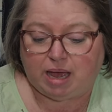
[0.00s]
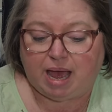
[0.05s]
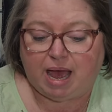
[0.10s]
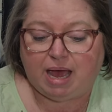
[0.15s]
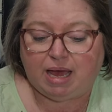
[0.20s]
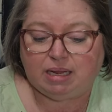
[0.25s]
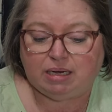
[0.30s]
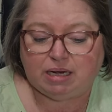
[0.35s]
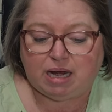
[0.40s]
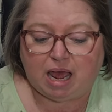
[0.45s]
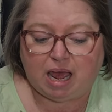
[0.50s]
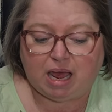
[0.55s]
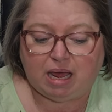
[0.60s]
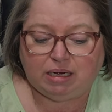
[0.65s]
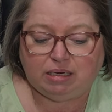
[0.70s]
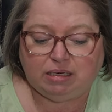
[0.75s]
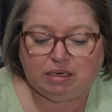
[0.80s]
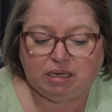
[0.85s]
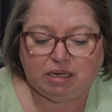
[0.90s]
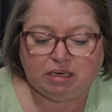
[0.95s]

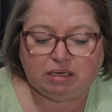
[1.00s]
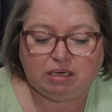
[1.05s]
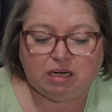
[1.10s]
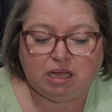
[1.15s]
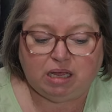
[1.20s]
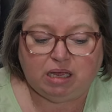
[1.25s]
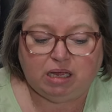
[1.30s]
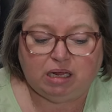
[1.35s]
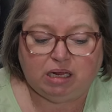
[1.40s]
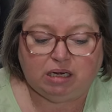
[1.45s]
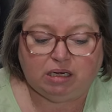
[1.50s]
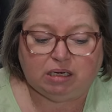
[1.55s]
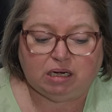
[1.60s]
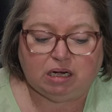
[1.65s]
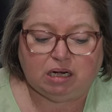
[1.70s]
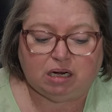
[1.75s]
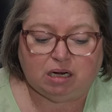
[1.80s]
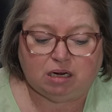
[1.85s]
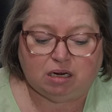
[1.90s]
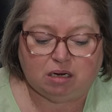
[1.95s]
I did need
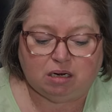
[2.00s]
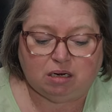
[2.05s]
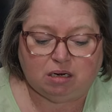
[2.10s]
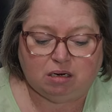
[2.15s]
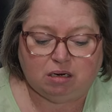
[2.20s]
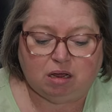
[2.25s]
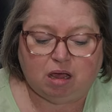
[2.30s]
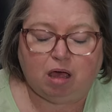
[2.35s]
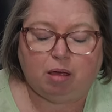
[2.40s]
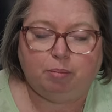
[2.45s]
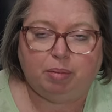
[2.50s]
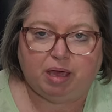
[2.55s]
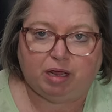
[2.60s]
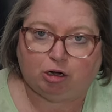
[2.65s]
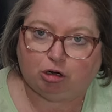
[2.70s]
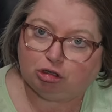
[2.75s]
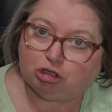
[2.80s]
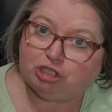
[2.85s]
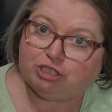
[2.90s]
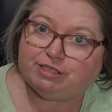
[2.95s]
a
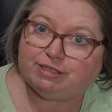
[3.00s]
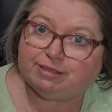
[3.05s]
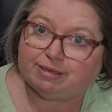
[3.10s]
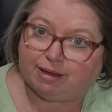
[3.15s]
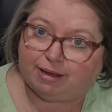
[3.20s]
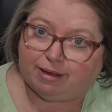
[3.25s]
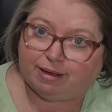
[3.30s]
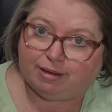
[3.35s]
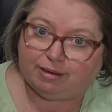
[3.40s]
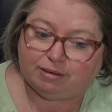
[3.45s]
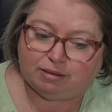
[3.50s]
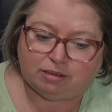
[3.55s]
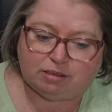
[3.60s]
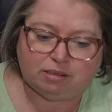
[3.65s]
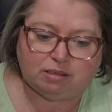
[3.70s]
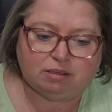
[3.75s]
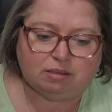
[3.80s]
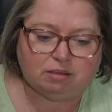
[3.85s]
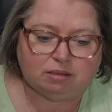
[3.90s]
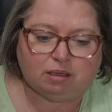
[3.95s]
better
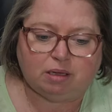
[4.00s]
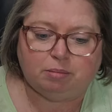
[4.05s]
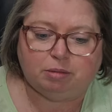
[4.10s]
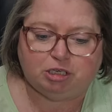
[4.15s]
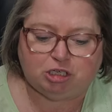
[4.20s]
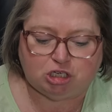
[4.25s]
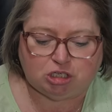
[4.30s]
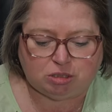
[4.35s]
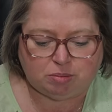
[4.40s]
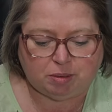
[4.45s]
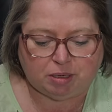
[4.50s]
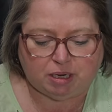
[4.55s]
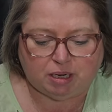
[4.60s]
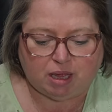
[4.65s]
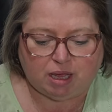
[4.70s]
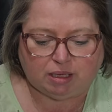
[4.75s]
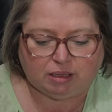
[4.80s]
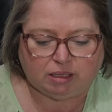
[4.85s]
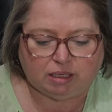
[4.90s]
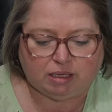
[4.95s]
set. Let me just put it
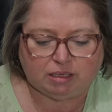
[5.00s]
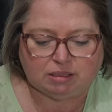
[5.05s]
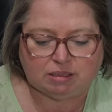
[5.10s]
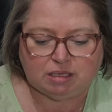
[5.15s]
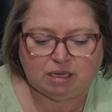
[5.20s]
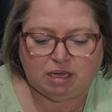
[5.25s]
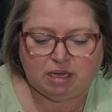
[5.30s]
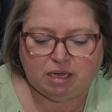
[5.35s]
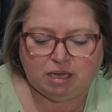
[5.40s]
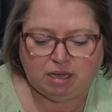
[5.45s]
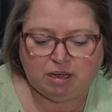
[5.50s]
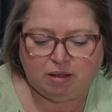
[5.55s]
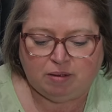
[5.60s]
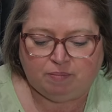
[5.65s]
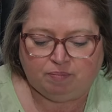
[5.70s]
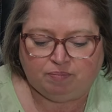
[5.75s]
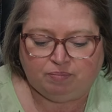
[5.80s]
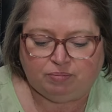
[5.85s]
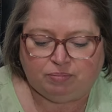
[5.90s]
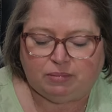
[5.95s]
like this.
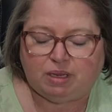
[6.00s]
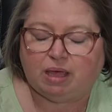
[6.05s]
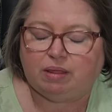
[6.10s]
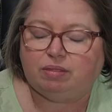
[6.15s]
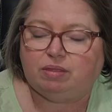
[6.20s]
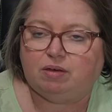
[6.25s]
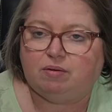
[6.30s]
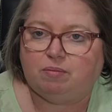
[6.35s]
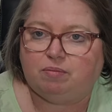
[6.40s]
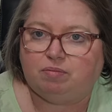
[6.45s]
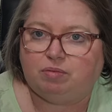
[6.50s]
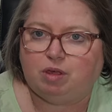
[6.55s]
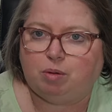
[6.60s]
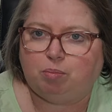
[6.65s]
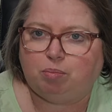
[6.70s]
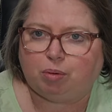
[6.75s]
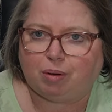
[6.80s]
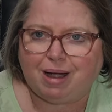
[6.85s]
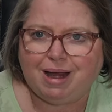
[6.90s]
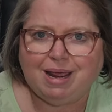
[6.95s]
Now, the
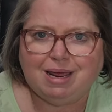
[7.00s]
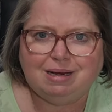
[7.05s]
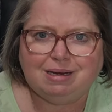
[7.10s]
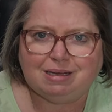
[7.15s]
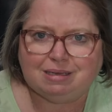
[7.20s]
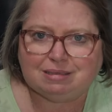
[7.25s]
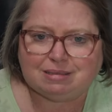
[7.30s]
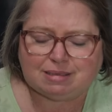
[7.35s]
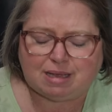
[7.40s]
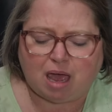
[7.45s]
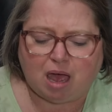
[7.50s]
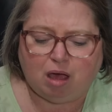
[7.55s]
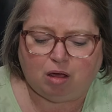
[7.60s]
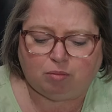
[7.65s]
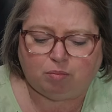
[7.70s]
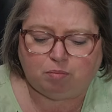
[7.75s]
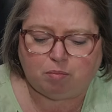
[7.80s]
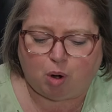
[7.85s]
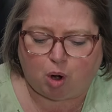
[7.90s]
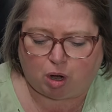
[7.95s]
brand is
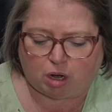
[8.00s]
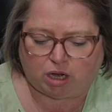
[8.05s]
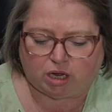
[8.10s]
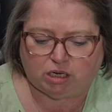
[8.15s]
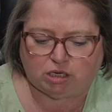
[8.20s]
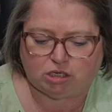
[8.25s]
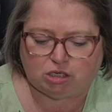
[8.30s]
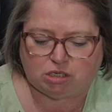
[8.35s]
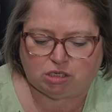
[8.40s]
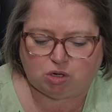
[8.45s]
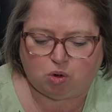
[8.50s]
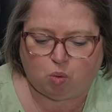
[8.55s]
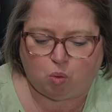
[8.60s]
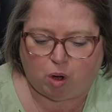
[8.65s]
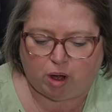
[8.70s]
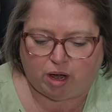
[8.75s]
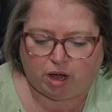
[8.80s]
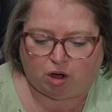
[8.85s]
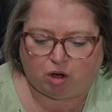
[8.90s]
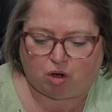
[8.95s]
called Market
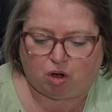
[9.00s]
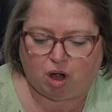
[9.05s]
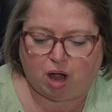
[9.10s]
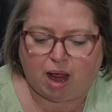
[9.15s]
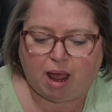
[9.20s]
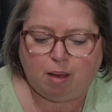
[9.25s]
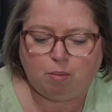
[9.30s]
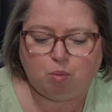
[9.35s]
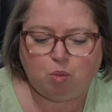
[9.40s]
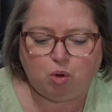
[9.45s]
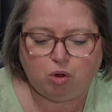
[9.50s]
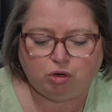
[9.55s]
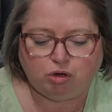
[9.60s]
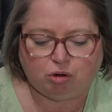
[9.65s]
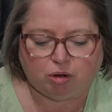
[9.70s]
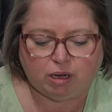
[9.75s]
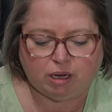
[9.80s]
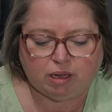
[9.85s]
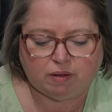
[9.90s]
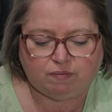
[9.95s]
Square. I'm
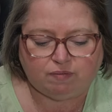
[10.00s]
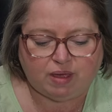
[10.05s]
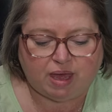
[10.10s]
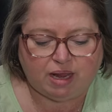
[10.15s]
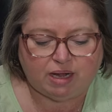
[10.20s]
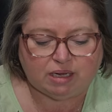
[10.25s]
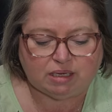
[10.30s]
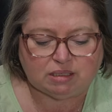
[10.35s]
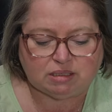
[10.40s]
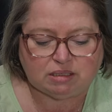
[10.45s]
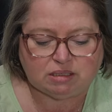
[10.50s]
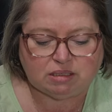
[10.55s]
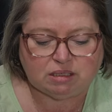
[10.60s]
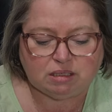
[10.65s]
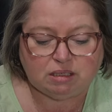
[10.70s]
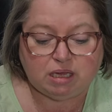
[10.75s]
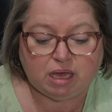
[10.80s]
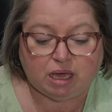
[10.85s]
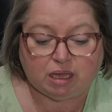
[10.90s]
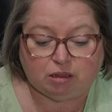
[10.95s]
wondering if that is,
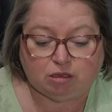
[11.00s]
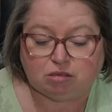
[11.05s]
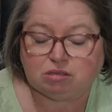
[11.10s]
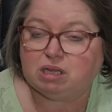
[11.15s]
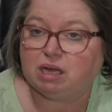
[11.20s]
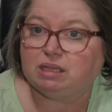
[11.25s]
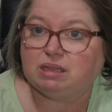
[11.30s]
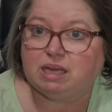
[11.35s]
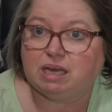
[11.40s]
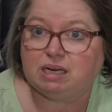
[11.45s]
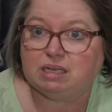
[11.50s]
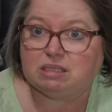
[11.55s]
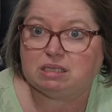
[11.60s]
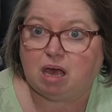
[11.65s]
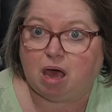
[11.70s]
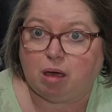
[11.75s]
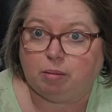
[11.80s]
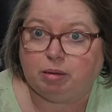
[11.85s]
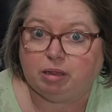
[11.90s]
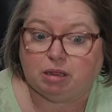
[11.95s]
yeah, it looks like that is
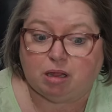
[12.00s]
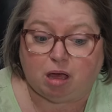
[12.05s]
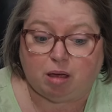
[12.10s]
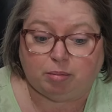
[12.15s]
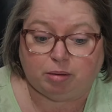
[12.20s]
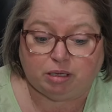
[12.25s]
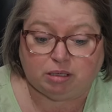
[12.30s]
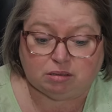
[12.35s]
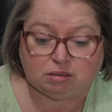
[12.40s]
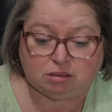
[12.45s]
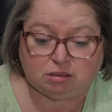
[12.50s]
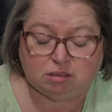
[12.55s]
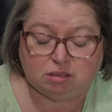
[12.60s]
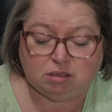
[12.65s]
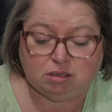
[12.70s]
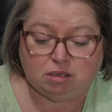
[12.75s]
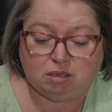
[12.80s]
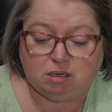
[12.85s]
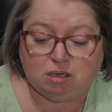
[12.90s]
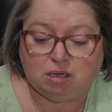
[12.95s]
Hobby Lobby's
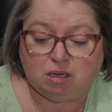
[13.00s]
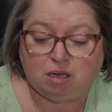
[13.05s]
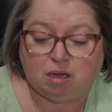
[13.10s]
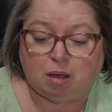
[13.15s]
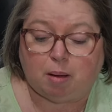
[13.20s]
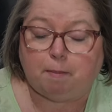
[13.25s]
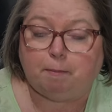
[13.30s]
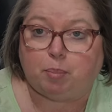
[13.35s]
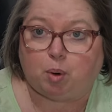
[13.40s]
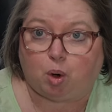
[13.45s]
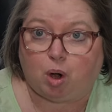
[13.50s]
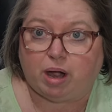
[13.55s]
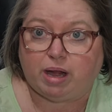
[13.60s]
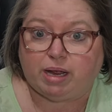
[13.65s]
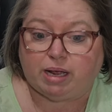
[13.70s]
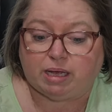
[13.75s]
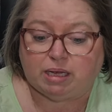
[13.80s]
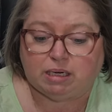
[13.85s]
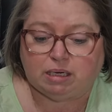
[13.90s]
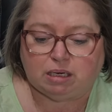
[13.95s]

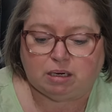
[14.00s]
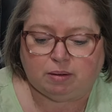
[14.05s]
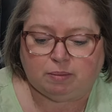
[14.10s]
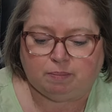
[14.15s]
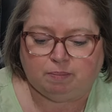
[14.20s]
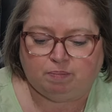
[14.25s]
brand.